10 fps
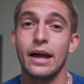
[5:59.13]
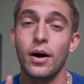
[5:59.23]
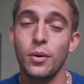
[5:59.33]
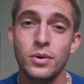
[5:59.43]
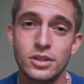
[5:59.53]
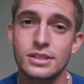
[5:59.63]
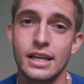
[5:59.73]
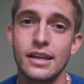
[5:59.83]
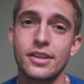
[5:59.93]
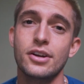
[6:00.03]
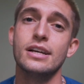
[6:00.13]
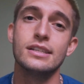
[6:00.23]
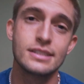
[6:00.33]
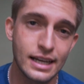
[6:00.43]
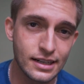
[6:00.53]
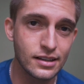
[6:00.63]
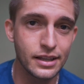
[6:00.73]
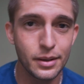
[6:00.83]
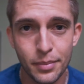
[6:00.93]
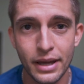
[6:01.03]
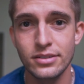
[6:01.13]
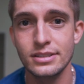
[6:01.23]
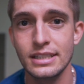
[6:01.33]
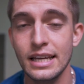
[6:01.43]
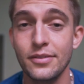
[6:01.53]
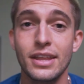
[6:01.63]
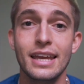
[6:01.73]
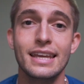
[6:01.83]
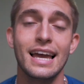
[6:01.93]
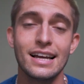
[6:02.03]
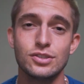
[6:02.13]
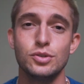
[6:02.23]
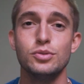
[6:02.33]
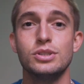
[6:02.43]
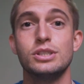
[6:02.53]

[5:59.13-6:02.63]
Now, I will say there is technically a penalty if they catch you